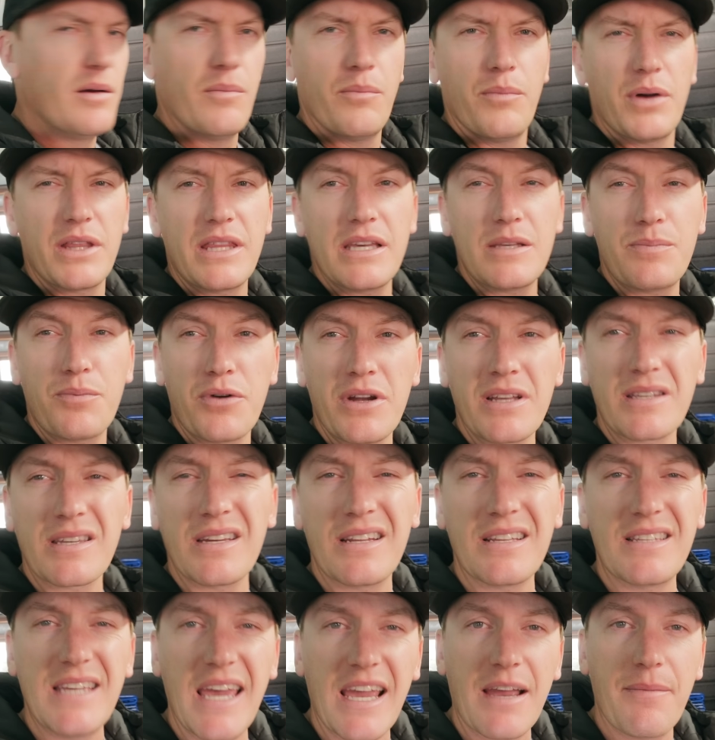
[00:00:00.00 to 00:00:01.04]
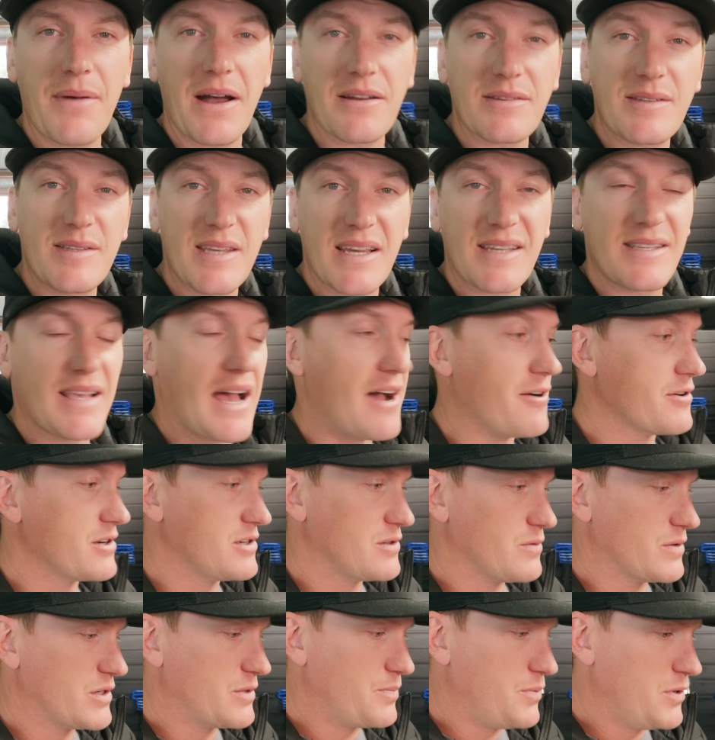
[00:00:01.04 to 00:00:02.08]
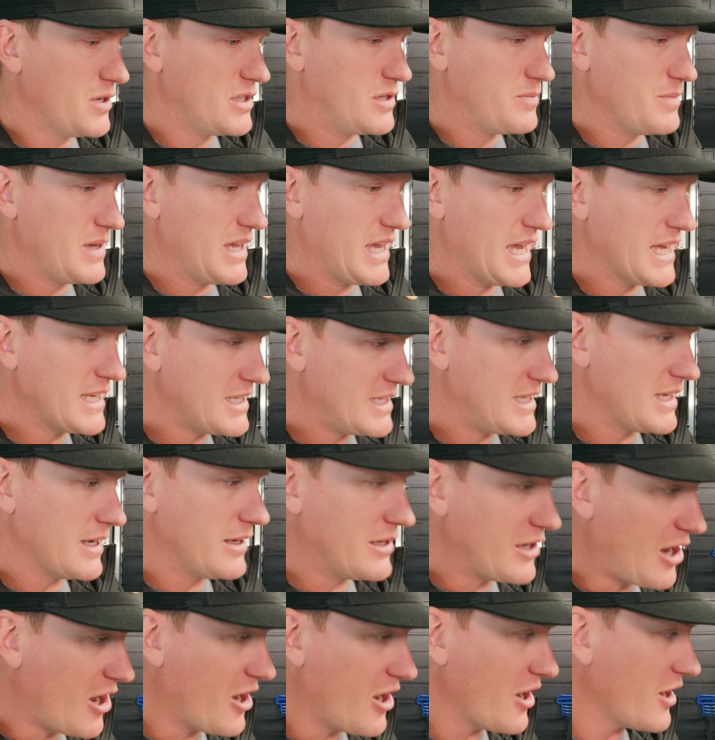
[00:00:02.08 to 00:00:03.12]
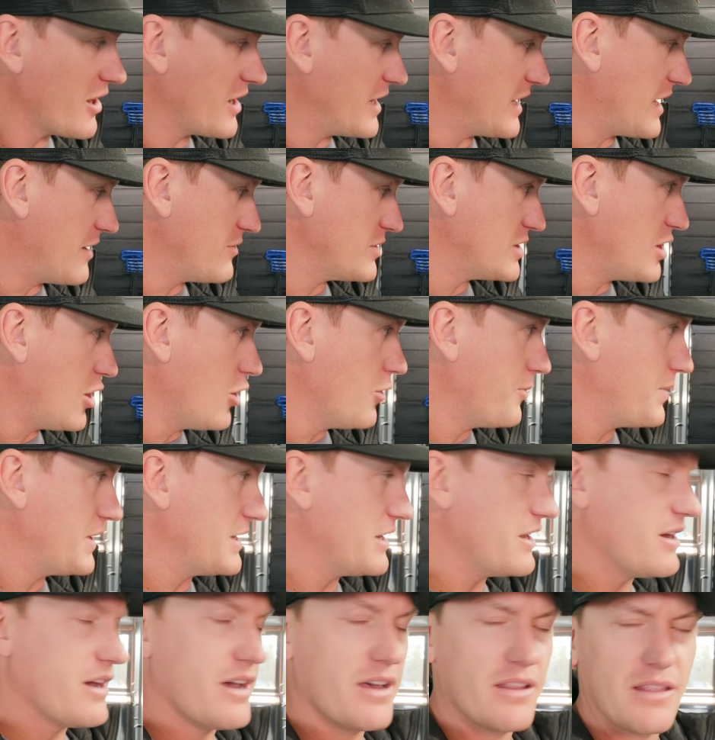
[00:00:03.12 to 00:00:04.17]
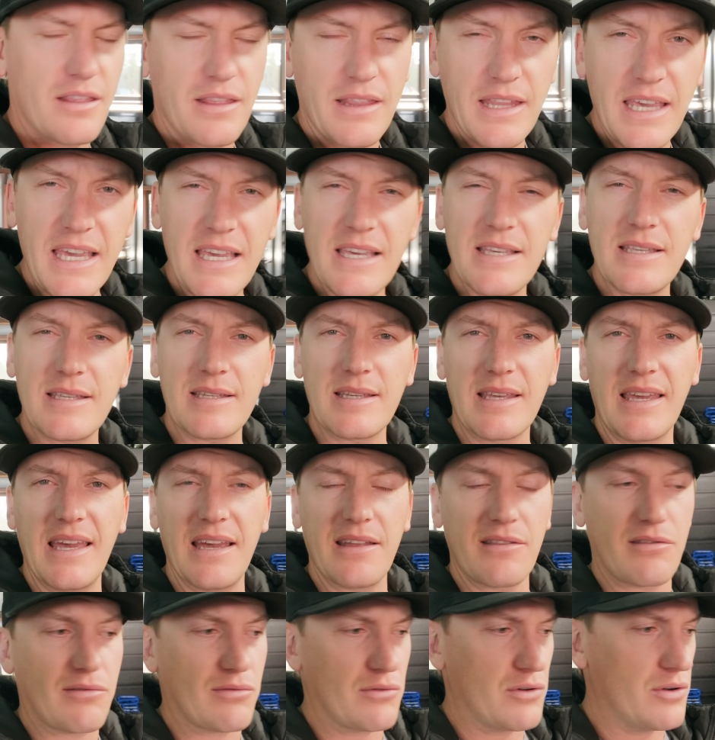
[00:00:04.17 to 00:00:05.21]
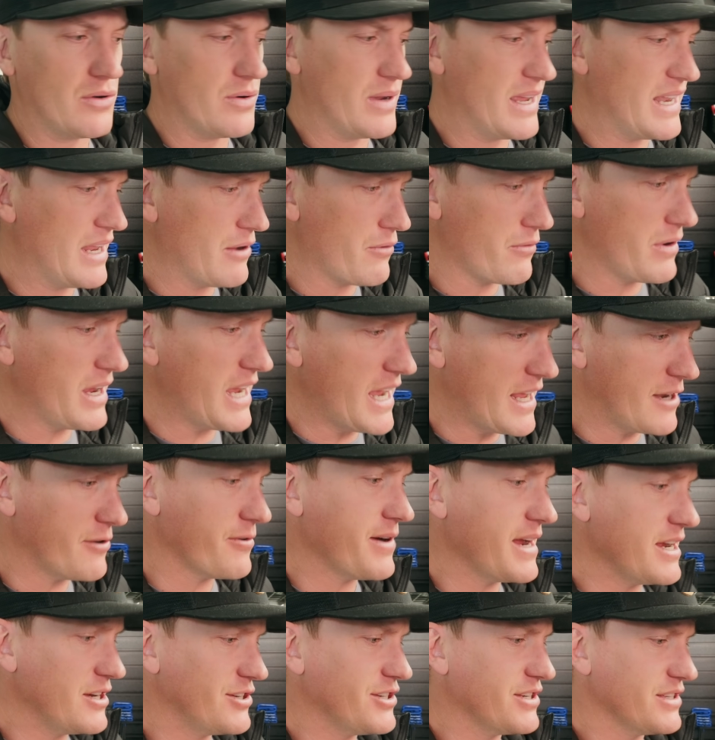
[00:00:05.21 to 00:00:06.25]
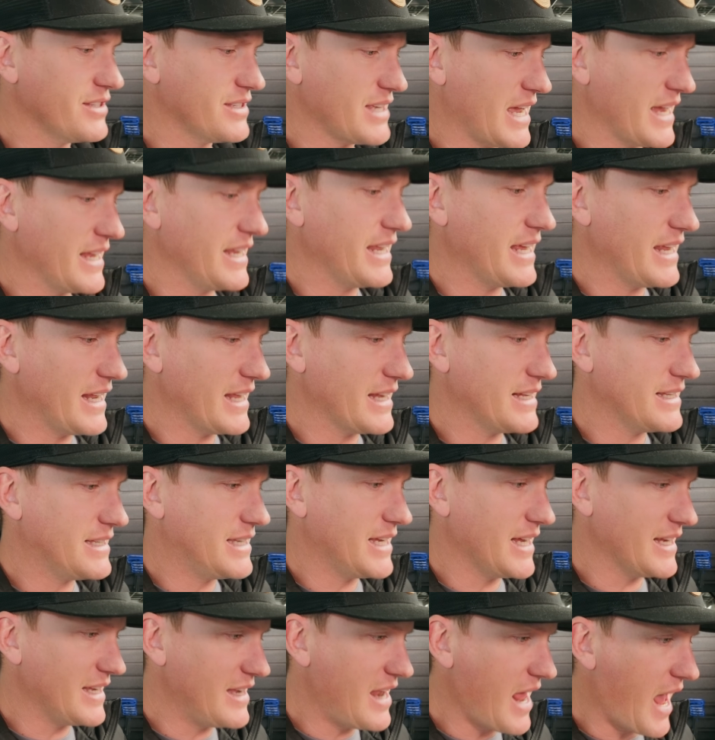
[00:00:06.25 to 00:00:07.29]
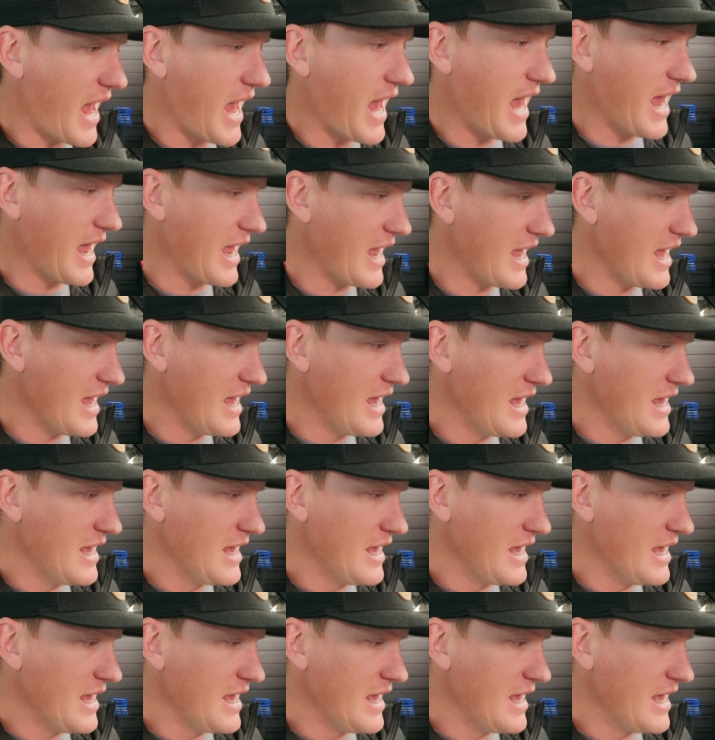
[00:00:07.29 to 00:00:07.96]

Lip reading: But this print's gonna take about 6 hours, which puts me into dark, and I was hoping to at least get through any reiterations I needed today.